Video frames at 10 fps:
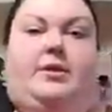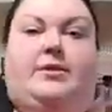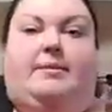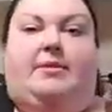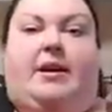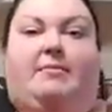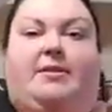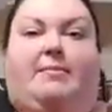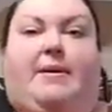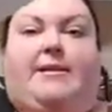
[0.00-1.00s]

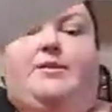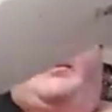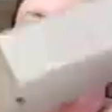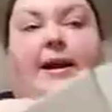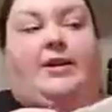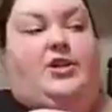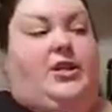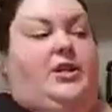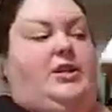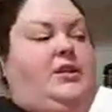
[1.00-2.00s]
Sometimes the best
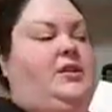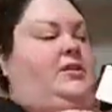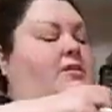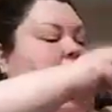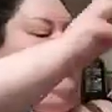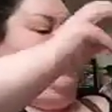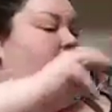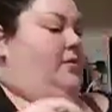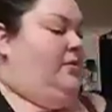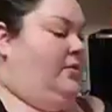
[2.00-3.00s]
reaction
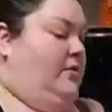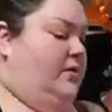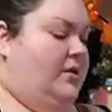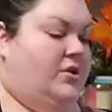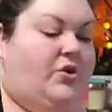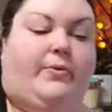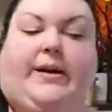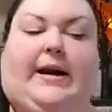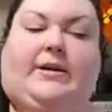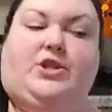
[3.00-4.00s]
is no
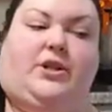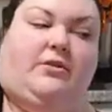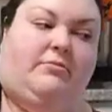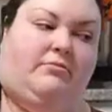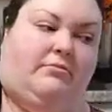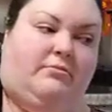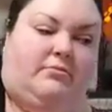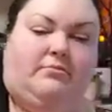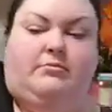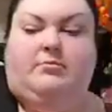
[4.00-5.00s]
reaction
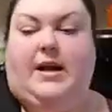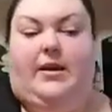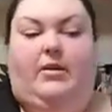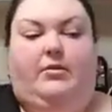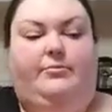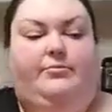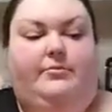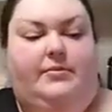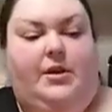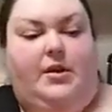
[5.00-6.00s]
at all.
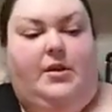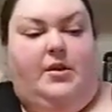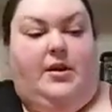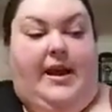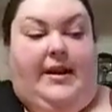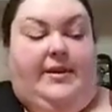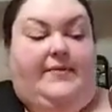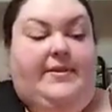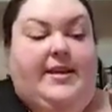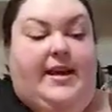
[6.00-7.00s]
And
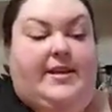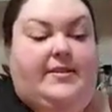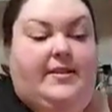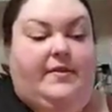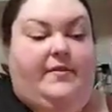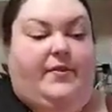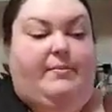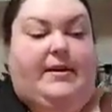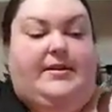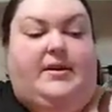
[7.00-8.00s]
in this case, for
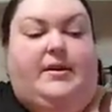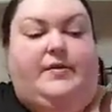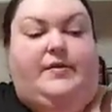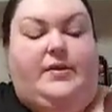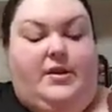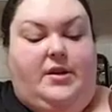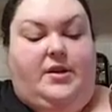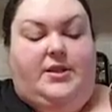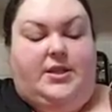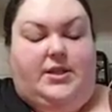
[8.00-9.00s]
myself,
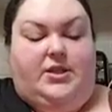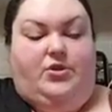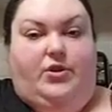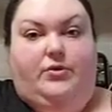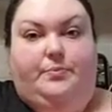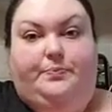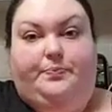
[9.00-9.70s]
this is true.